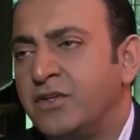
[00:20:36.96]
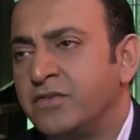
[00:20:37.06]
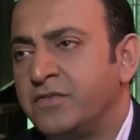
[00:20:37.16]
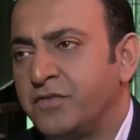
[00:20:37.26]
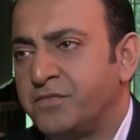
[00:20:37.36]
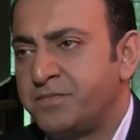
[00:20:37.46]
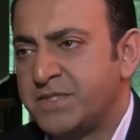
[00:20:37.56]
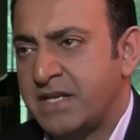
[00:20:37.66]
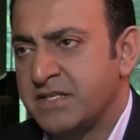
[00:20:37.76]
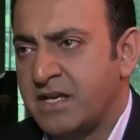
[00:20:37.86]
you, you've
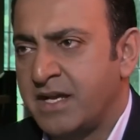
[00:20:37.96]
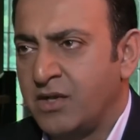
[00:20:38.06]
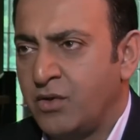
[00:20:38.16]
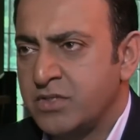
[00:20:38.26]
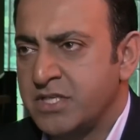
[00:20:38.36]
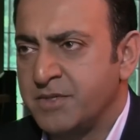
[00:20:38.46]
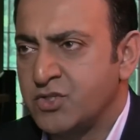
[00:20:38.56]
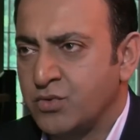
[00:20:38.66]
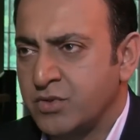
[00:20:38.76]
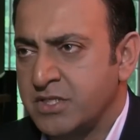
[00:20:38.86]
set aside long-term and
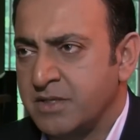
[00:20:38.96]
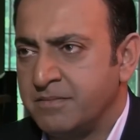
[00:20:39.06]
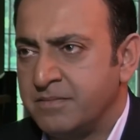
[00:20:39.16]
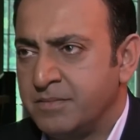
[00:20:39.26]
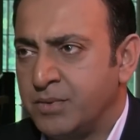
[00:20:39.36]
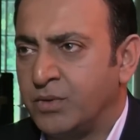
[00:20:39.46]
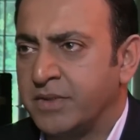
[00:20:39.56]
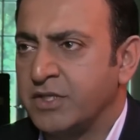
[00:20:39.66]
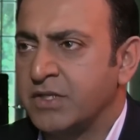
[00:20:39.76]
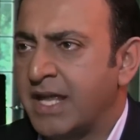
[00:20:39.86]
short-term, Paul,
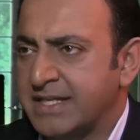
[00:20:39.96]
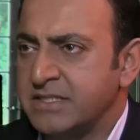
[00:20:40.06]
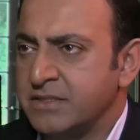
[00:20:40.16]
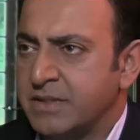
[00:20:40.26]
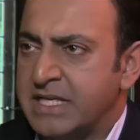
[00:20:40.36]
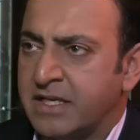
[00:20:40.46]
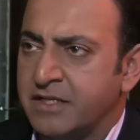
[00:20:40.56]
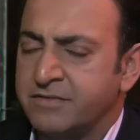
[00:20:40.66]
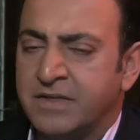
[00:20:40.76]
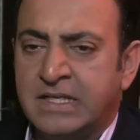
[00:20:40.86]
that you'd like to do? Any kind
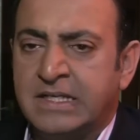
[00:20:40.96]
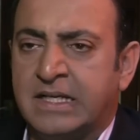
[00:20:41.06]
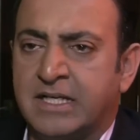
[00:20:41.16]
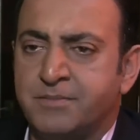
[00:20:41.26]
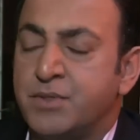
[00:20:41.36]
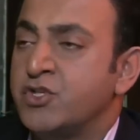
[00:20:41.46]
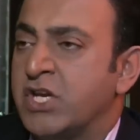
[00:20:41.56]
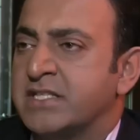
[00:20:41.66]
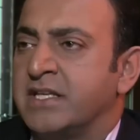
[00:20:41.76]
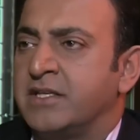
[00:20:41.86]
of uh,
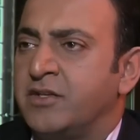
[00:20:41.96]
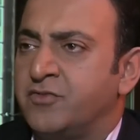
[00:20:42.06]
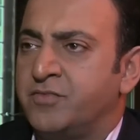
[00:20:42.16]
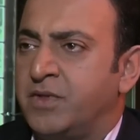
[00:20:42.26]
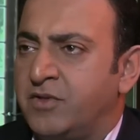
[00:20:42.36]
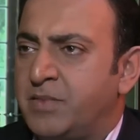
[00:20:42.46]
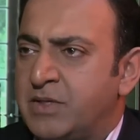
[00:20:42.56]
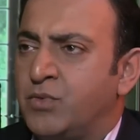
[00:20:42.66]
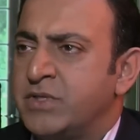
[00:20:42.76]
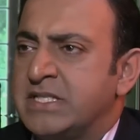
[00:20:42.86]
projects that you've, you've
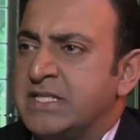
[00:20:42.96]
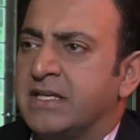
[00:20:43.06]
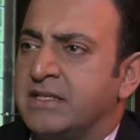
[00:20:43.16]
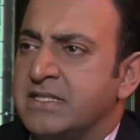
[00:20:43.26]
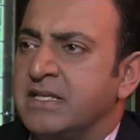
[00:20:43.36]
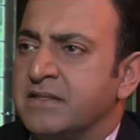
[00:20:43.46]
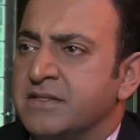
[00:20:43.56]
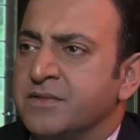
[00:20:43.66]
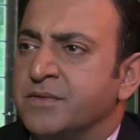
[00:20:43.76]
been wanting to get your teeth into? Uh,